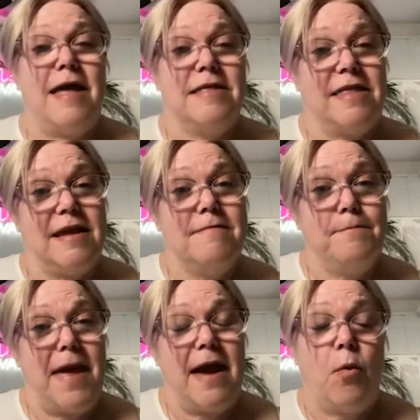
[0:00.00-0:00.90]
sent
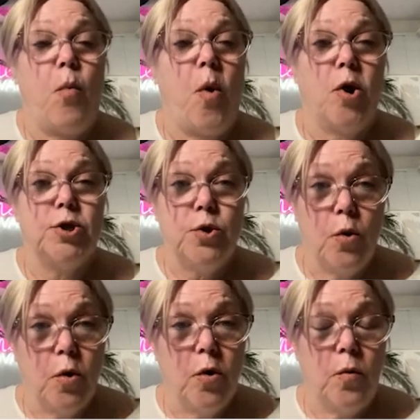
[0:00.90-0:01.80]
back what
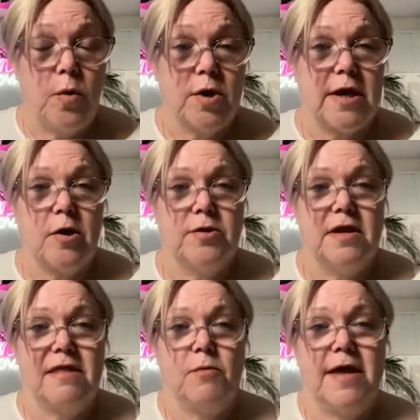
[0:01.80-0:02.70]
you're working on
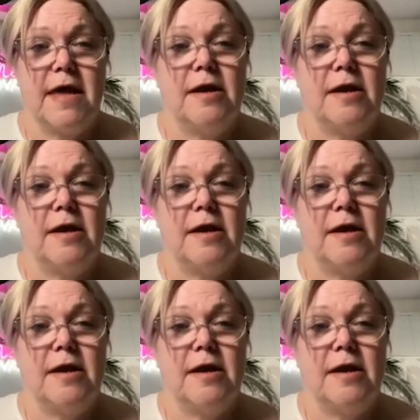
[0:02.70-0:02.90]
this week.